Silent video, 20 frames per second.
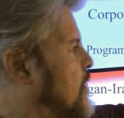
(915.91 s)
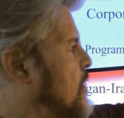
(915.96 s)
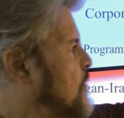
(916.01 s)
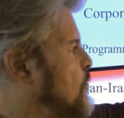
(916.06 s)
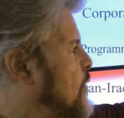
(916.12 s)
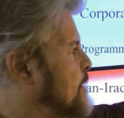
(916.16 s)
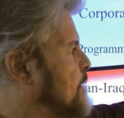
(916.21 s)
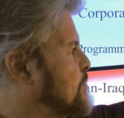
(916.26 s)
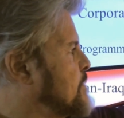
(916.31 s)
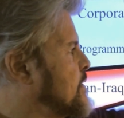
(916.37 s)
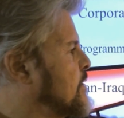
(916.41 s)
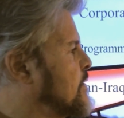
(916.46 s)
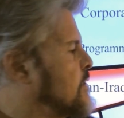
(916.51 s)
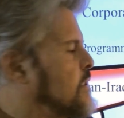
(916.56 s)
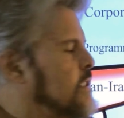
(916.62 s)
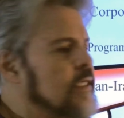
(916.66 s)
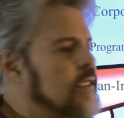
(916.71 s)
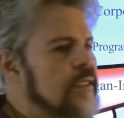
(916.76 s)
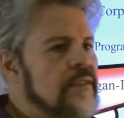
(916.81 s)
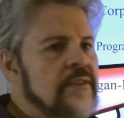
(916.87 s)

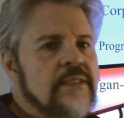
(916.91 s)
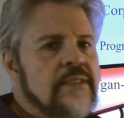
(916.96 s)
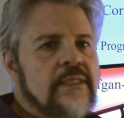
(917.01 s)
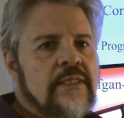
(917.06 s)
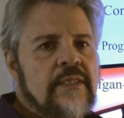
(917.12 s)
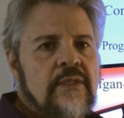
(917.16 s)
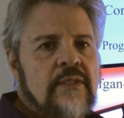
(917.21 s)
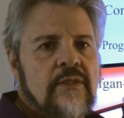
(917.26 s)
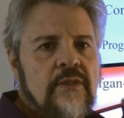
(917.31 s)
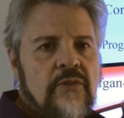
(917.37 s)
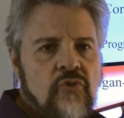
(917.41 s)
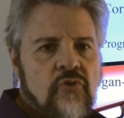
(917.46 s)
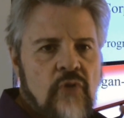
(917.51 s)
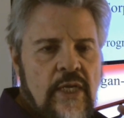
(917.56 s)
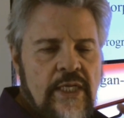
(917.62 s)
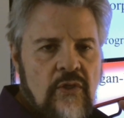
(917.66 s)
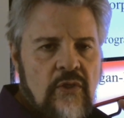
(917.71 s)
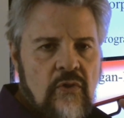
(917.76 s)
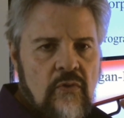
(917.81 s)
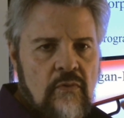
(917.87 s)
reptilians and the
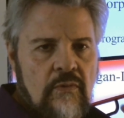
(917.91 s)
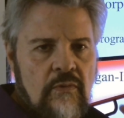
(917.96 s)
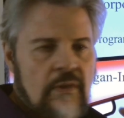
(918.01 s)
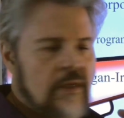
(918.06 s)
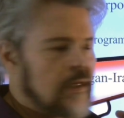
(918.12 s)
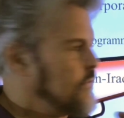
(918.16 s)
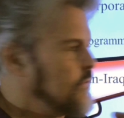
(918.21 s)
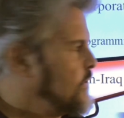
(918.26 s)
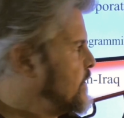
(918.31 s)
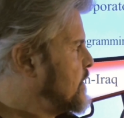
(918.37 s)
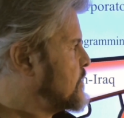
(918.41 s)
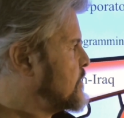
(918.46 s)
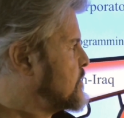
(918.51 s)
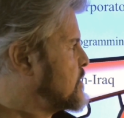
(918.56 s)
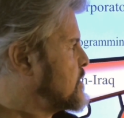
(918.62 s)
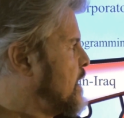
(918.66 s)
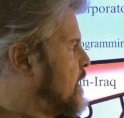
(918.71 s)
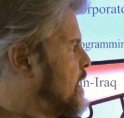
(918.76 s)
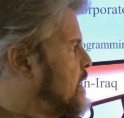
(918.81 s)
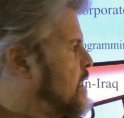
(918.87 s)
Draco on the other
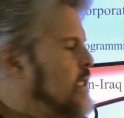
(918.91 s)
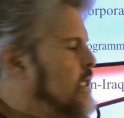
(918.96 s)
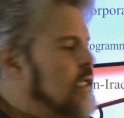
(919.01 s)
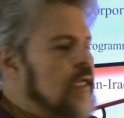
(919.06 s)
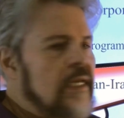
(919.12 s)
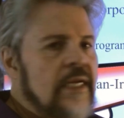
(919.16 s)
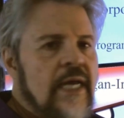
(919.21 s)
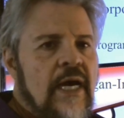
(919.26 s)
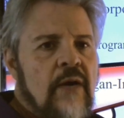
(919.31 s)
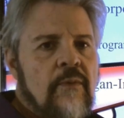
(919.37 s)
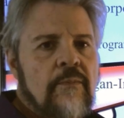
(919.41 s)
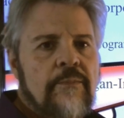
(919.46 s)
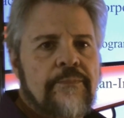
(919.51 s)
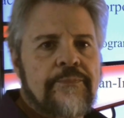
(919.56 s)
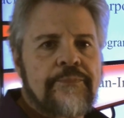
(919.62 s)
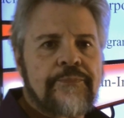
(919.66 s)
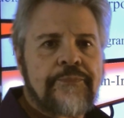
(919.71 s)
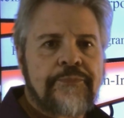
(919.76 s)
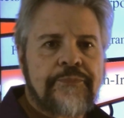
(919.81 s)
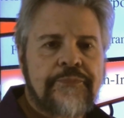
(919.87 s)
side. Now,
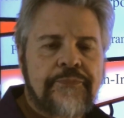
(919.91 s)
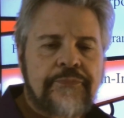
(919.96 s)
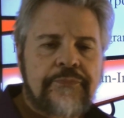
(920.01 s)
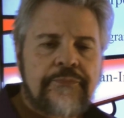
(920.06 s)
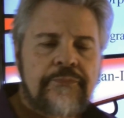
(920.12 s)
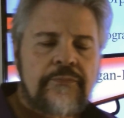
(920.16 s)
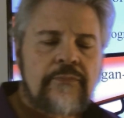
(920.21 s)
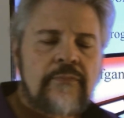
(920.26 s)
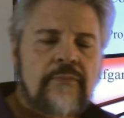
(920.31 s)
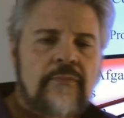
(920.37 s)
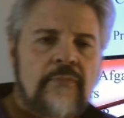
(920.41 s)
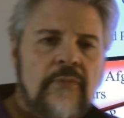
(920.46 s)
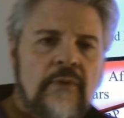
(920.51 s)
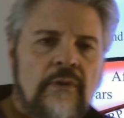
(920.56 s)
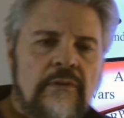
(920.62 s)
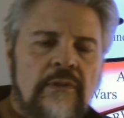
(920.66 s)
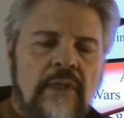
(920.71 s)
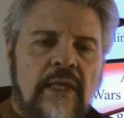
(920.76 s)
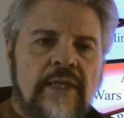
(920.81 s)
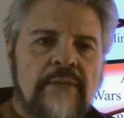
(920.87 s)
a
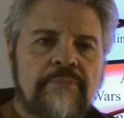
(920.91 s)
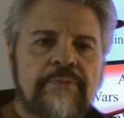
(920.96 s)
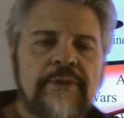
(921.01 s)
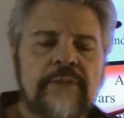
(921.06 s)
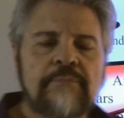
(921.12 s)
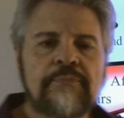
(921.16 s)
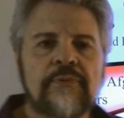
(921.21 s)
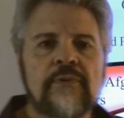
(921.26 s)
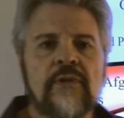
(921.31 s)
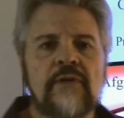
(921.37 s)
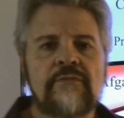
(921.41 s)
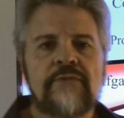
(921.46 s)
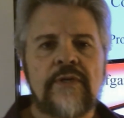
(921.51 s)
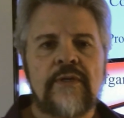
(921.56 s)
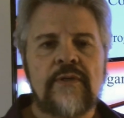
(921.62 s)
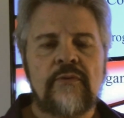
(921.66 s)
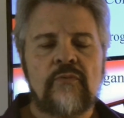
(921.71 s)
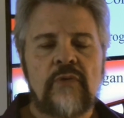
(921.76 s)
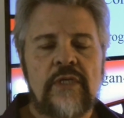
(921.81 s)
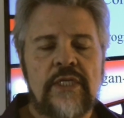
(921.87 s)
lot of people are
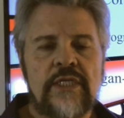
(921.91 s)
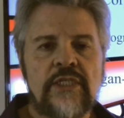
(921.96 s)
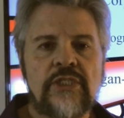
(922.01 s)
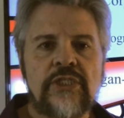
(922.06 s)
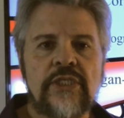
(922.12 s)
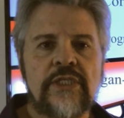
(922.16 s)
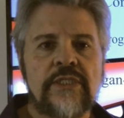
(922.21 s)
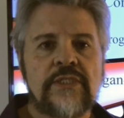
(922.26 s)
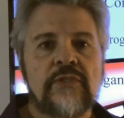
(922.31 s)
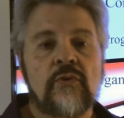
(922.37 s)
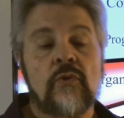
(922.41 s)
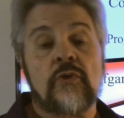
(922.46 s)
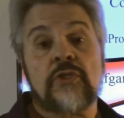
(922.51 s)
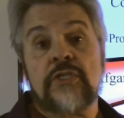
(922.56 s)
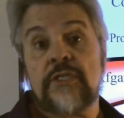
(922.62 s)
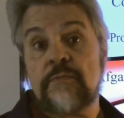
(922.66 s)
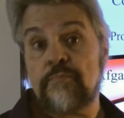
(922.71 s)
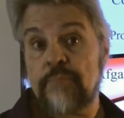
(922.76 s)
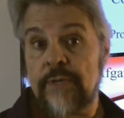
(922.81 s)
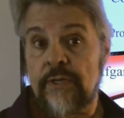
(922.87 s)
very religious or
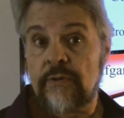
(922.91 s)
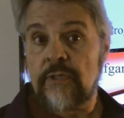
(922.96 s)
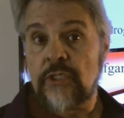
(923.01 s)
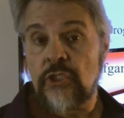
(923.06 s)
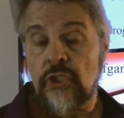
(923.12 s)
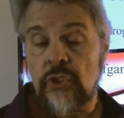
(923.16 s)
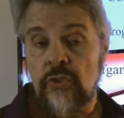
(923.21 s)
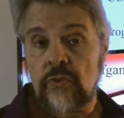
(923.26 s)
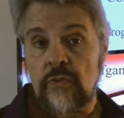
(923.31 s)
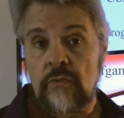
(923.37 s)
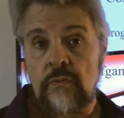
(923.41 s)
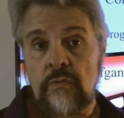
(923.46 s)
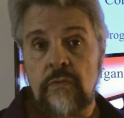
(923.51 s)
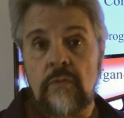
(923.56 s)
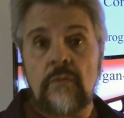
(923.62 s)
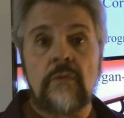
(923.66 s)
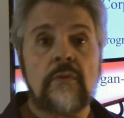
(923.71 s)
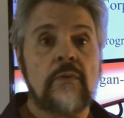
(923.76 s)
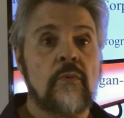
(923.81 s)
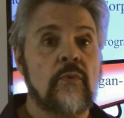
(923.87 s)
spiritual,
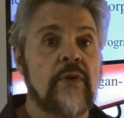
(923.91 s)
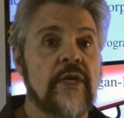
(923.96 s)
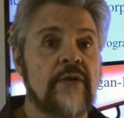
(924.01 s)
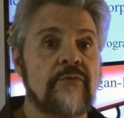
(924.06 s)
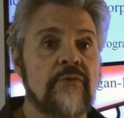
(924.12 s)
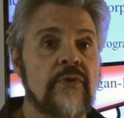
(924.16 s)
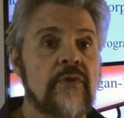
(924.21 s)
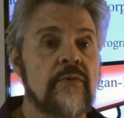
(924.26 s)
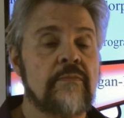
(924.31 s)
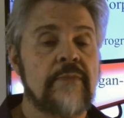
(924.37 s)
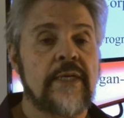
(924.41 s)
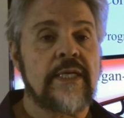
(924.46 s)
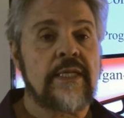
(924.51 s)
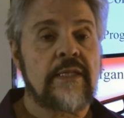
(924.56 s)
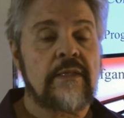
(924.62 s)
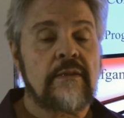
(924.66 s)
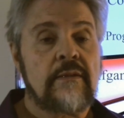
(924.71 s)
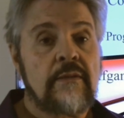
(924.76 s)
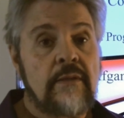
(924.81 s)
whatever you might